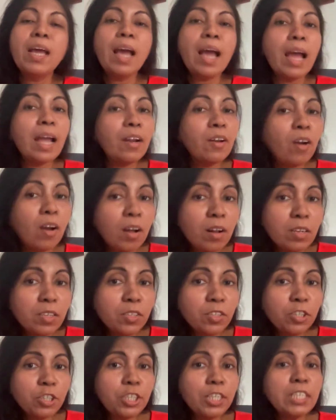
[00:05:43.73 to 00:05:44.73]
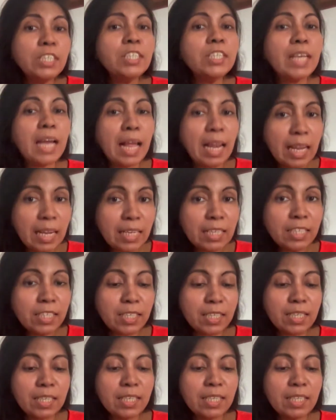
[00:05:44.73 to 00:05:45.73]
And also she
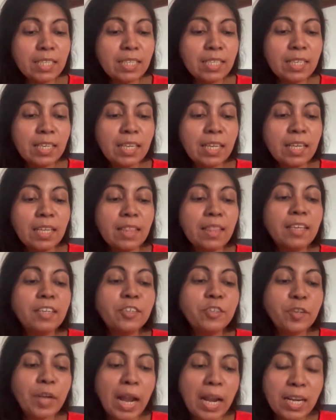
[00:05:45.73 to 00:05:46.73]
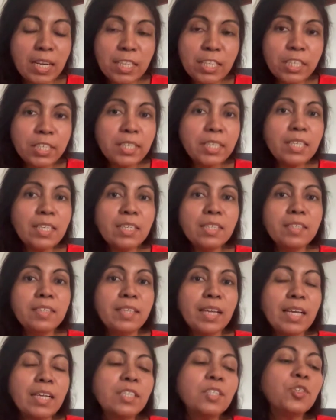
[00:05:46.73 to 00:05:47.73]
challenges the traditional
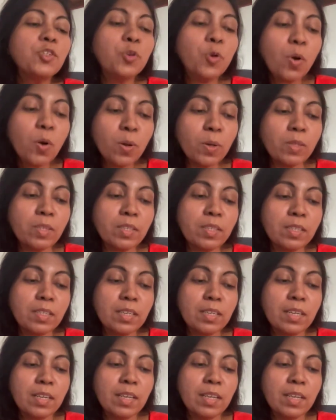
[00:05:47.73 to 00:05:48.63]
sex roles.